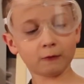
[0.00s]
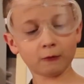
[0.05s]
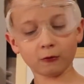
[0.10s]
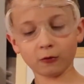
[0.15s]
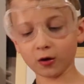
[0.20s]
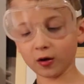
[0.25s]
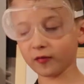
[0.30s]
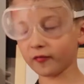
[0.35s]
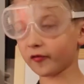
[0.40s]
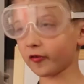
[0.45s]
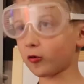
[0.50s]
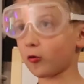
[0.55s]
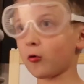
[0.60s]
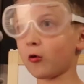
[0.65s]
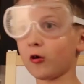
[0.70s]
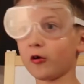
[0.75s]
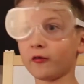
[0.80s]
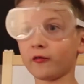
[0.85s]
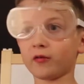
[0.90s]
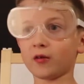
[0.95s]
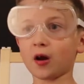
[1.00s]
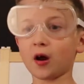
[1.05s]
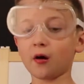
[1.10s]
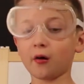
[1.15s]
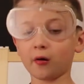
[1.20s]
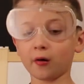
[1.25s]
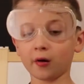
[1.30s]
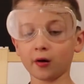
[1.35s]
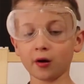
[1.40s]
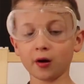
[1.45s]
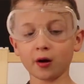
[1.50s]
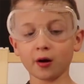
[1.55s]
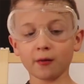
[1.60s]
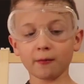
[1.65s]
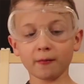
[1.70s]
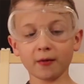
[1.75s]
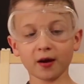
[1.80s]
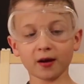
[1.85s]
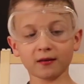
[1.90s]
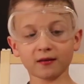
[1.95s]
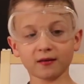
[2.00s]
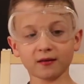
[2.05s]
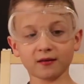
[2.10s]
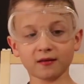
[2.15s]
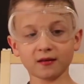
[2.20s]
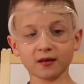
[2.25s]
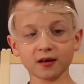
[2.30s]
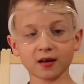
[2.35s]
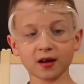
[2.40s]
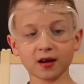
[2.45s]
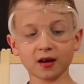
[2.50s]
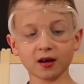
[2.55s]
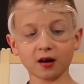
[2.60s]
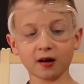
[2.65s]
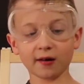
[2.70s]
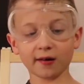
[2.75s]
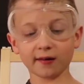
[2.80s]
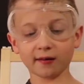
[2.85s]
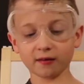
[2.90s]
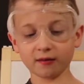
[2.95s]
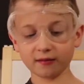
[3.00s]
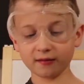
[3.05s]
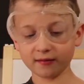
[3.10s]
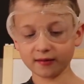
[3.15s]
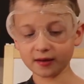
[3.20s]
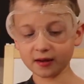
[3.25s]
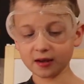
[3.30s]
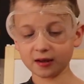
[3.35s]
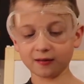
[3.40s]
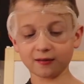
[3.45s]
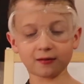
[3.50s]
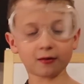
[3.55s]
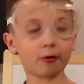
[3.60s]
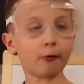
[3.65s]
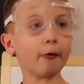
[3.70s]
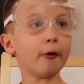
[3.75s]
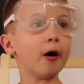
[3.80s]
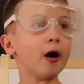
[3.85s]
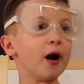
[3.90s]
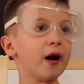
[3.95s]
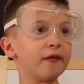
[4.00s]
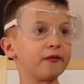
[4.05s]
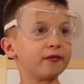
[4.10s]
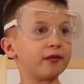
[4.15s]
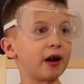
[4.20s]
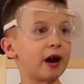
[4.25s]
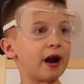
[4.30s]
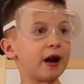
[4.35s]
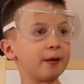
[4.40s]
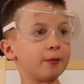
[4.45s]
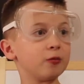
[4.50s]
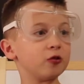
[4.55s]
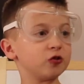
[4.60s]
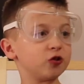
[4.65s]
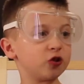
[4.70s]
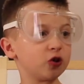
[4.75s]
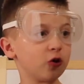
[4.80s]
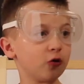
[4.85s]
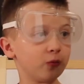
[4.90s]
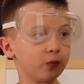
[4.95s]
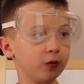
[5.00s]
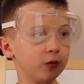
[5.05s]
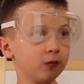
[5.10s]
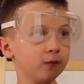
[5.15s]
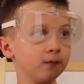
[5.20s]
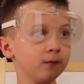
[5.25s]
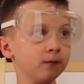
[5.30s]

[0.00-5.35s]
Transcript: What if the corn flour makes the sticky not sticky, so we'll have to add more soap?